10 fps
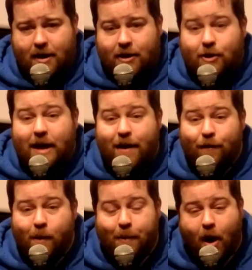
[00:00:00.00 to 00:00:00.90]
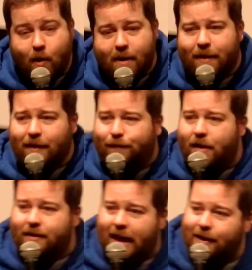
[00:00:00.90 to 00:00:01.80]
You gave her a poem. That's
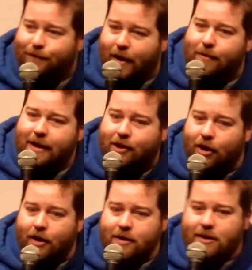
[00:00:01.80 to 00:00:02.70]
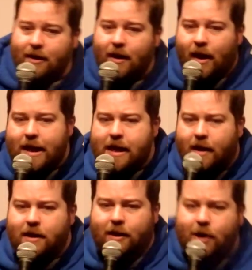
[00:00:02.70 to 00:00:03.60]
very good. Are
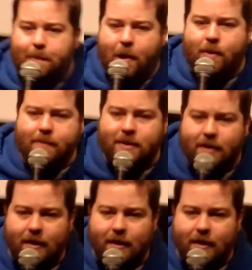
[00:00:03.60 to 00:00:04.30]
you good at poems?